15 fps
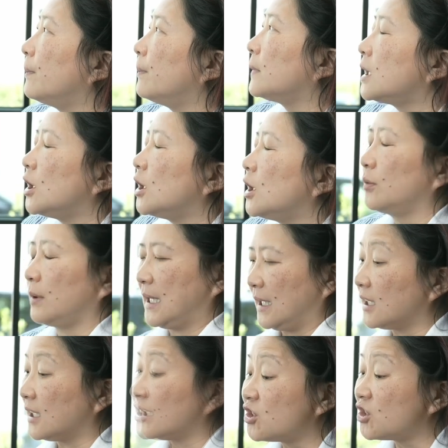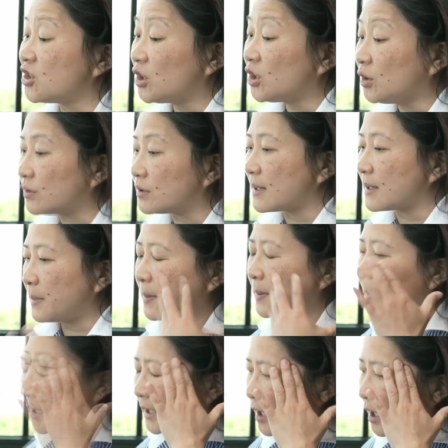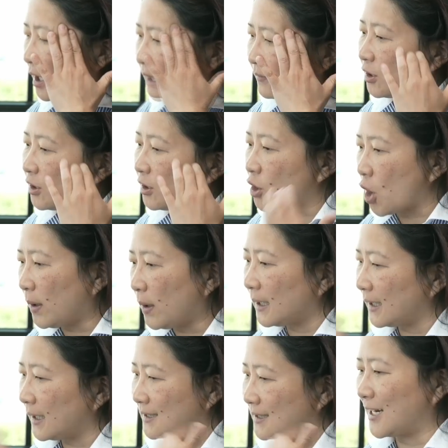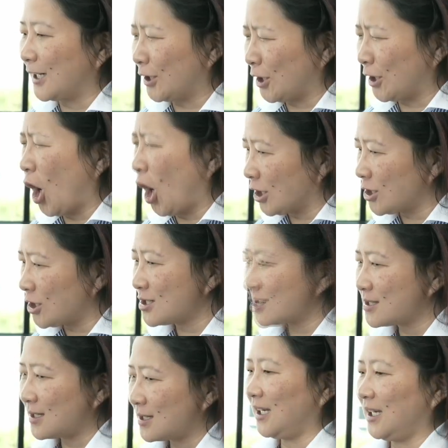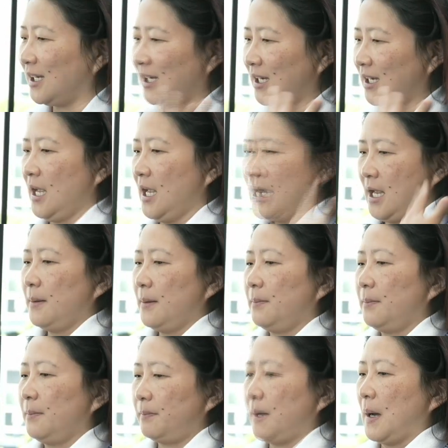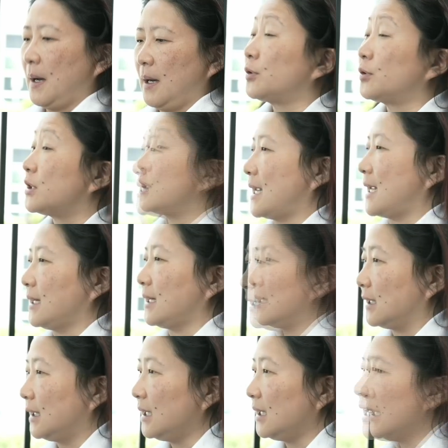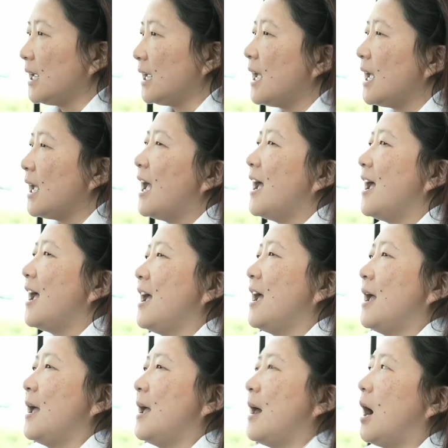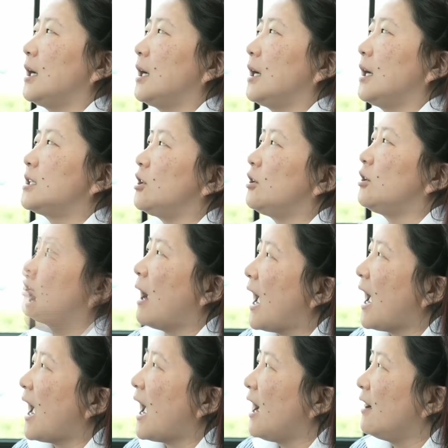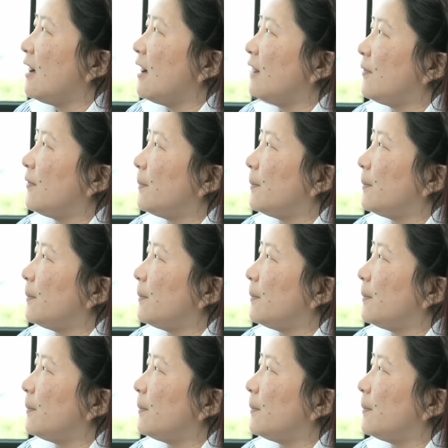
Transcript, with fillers: you know, it exudes and people might not even know it, like it's unconsciously uh, presented. Do you have